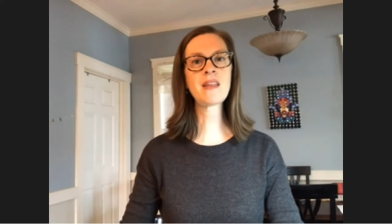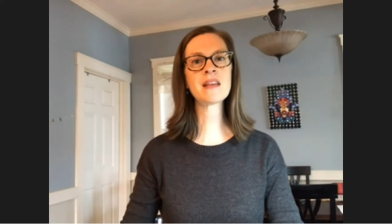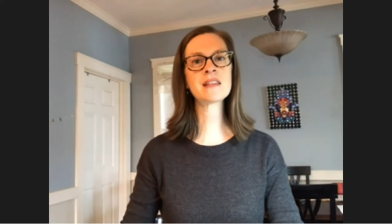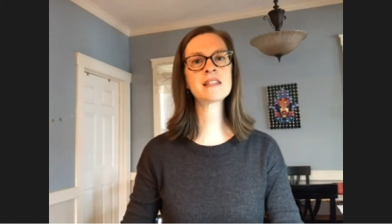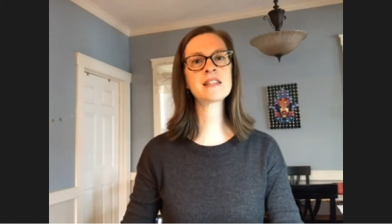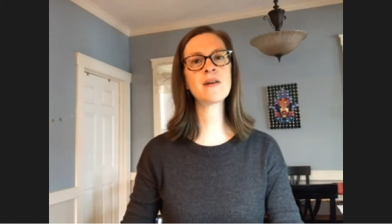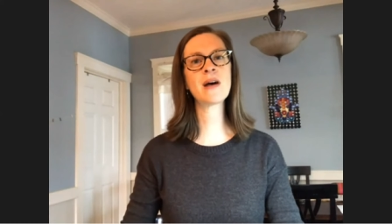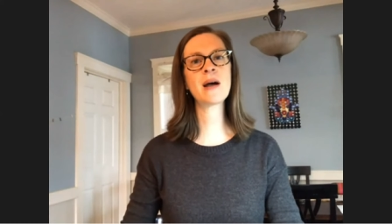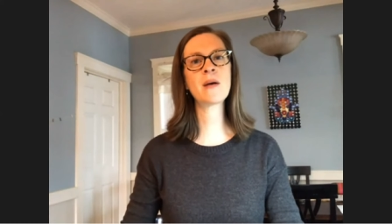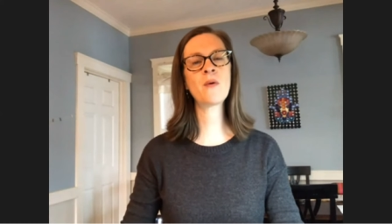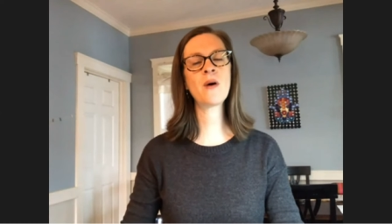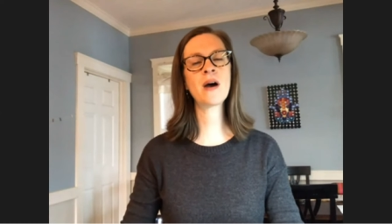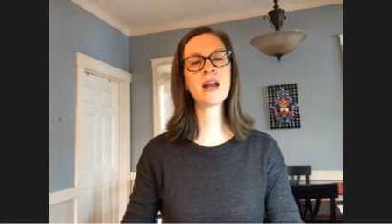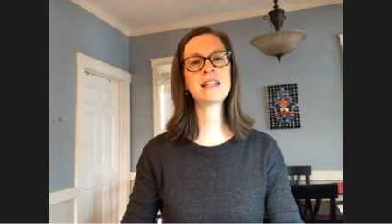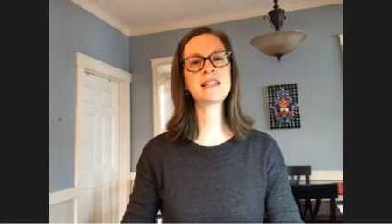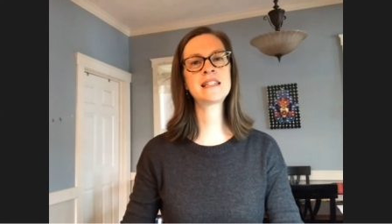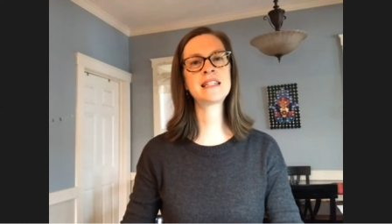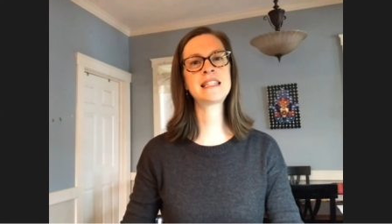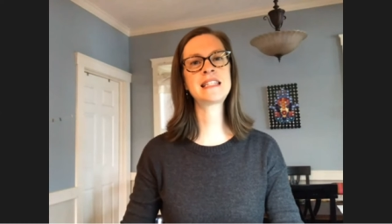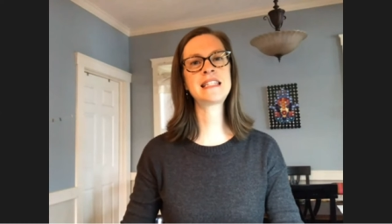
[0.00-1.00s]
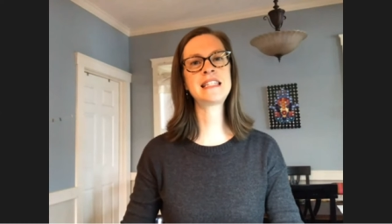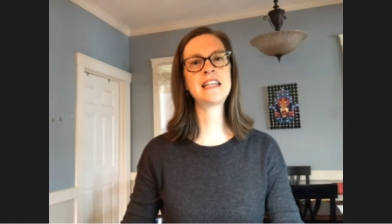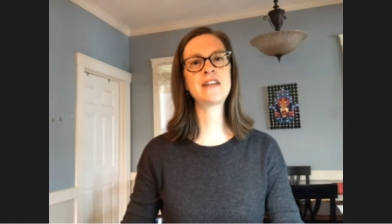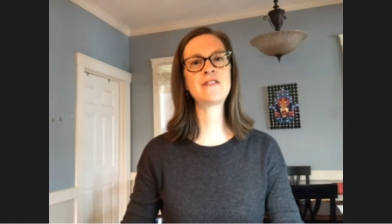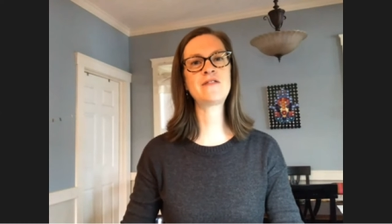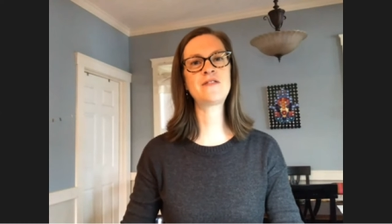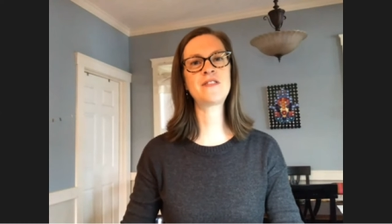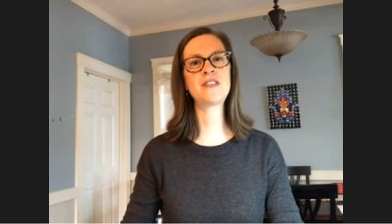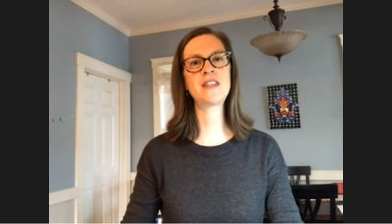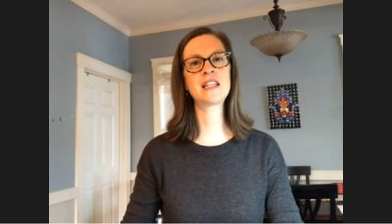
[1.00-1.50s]
So I wanted to see
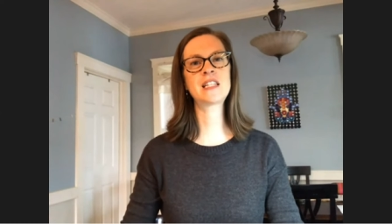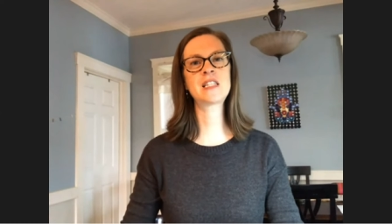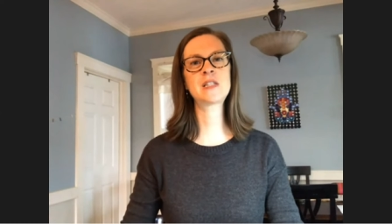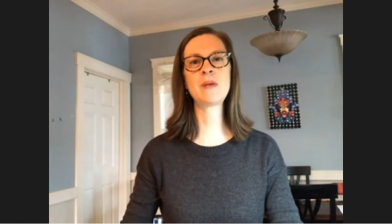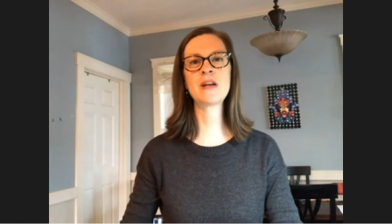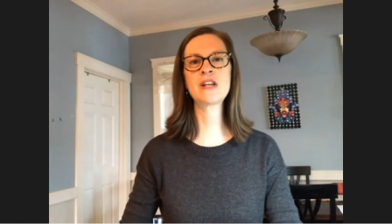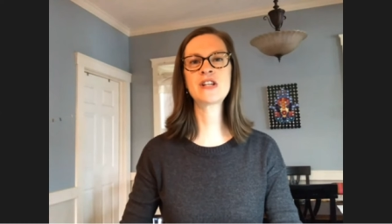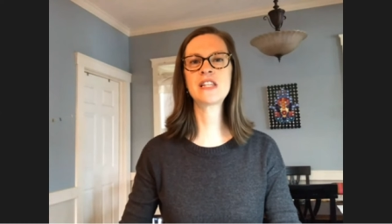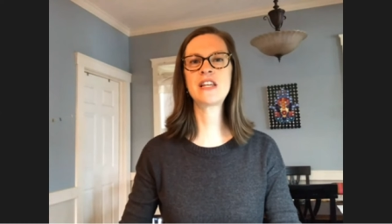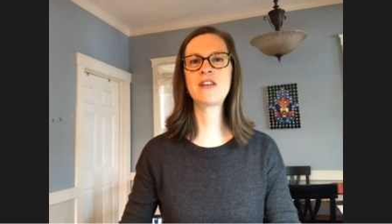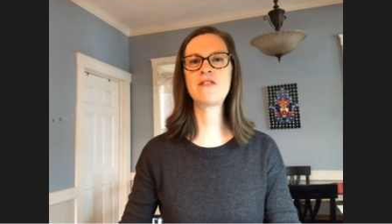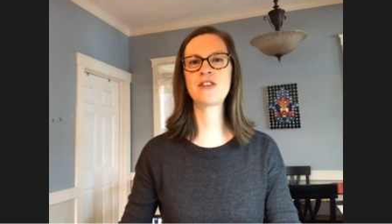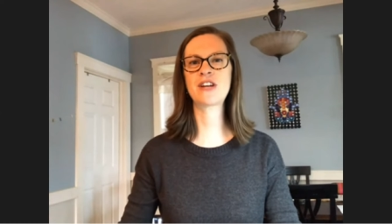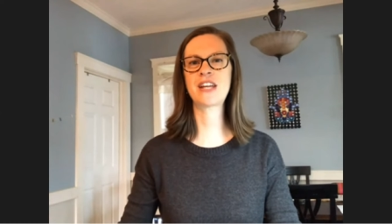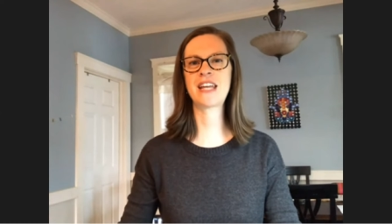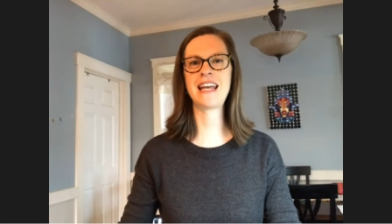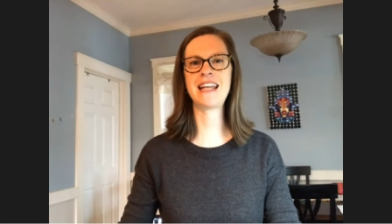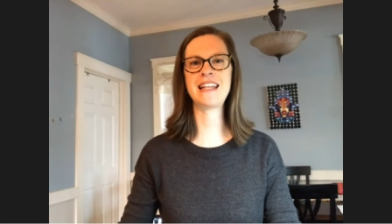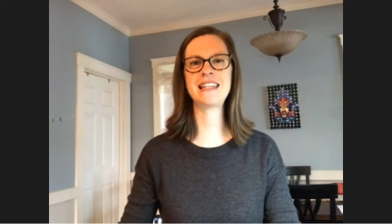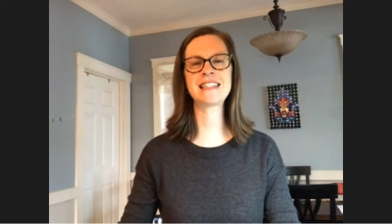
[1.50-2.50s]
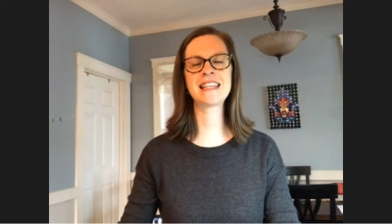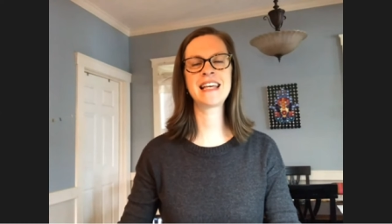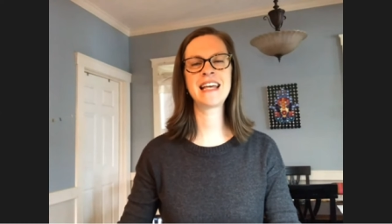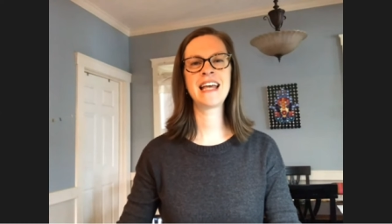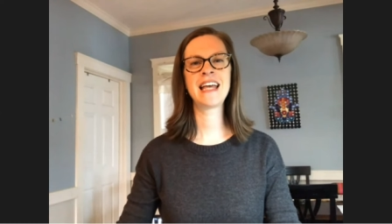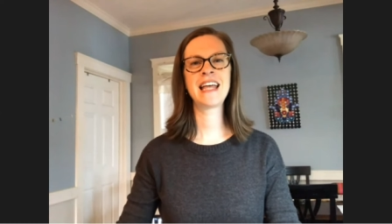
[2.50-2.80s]
if, especially for kids,